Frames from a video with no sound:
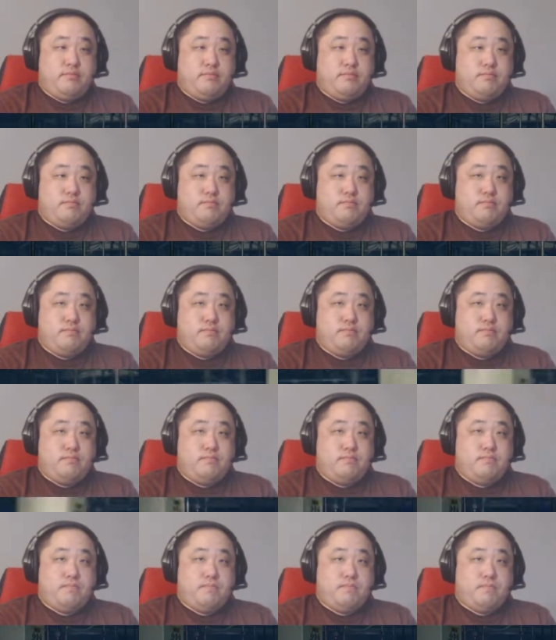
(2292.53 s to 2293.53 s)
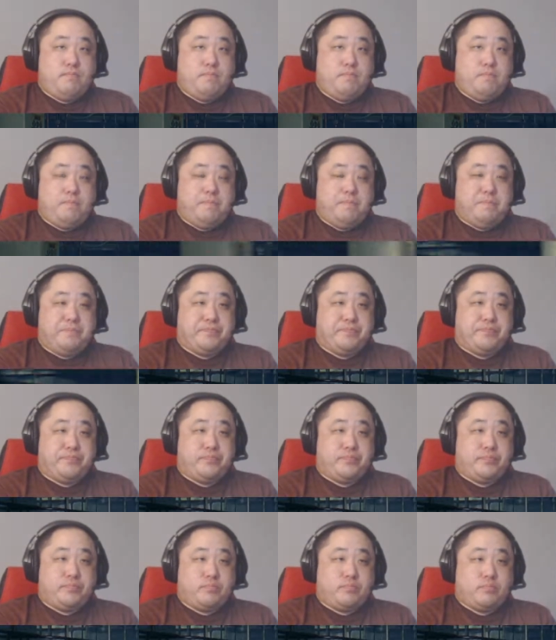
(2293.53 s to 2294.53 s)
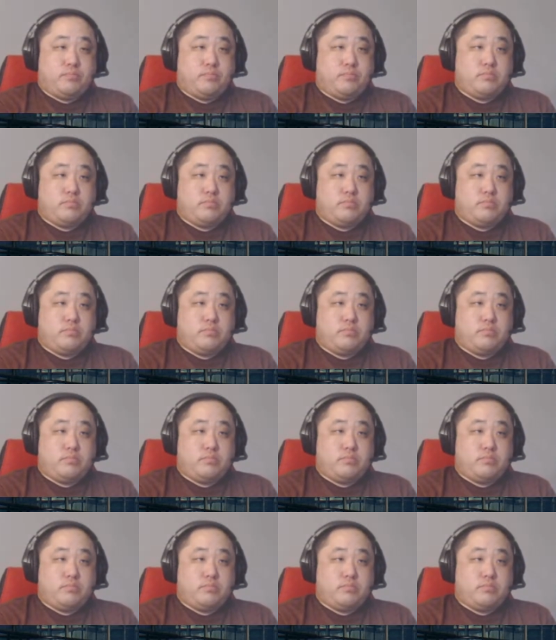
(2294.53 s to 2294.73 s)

No one is speaking in this clip.